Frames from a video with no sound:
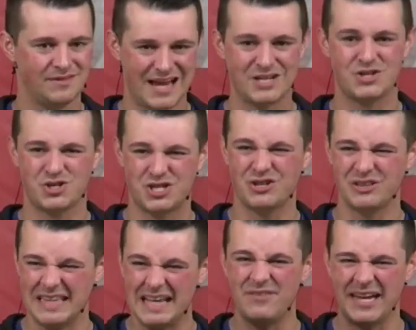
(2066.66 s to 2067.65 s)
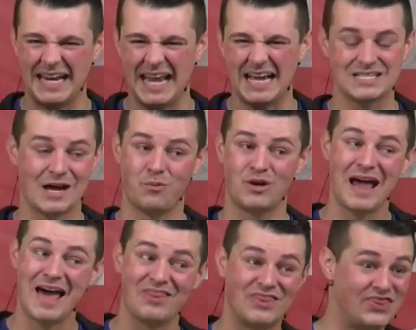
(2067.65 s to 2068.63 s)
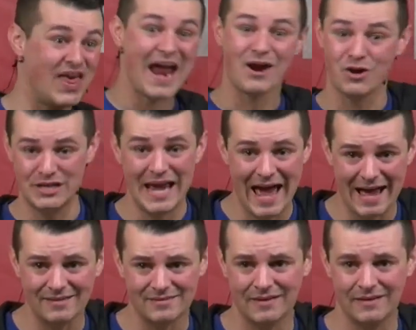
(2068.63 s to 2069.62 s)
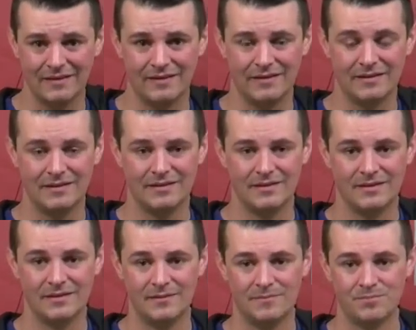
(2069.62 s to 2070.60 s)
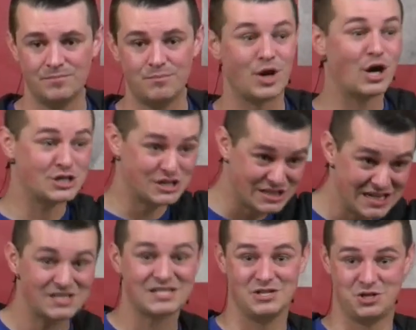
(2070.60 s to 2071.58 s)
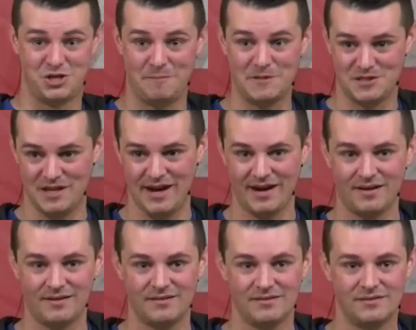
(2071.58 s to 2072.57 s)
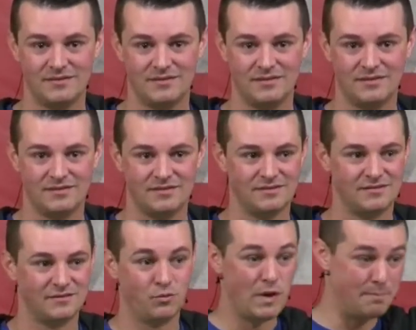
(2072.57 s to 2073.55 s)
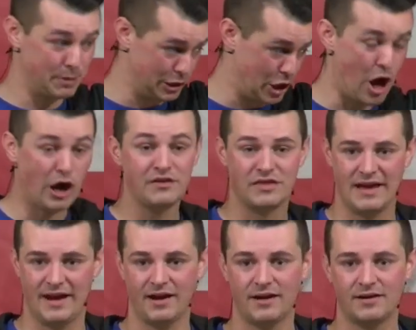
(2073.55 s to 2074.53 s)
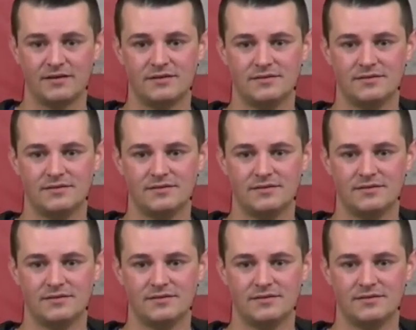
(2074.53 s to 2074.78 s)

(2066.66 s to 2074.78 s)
Yeah, you're still living in exile. We're not there yet, but our citizenship is there. We belong there.